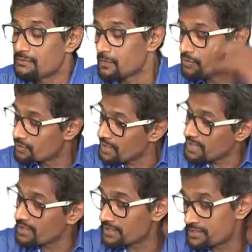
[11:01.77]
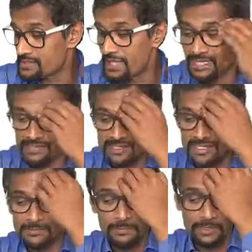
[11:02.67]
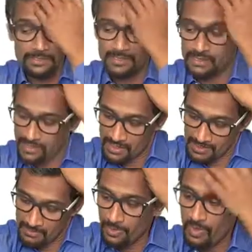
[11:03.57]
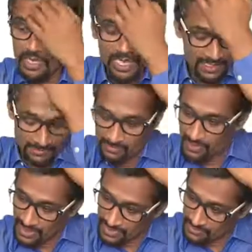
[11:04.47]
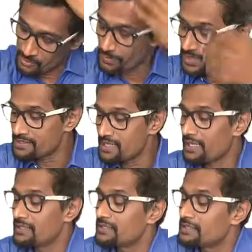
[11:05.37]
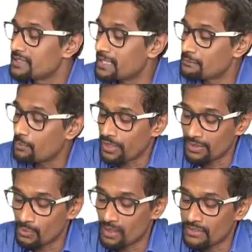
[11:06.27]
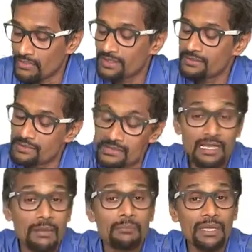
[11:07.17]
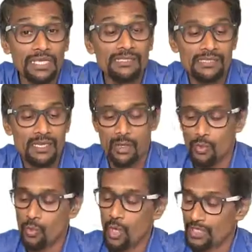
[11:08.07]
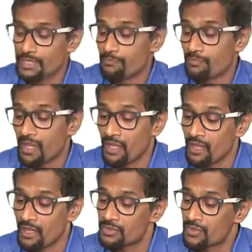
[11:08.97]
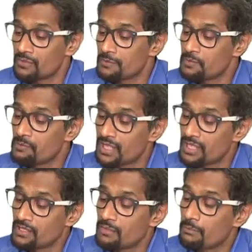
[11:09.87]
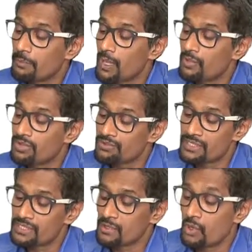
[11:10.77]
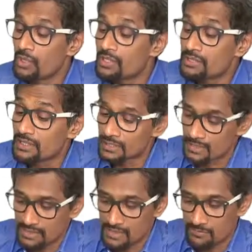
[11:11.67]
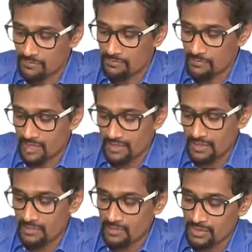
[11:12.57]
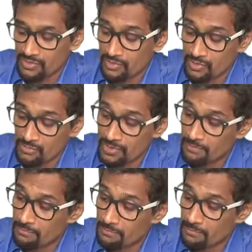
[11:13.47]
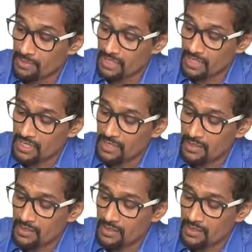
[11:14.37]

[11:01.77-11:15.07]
for three years at six percent per annum is rupees one hundred ten point one six. The sum is what? So difference between compound interest on a certain sum of money, so it's going to be P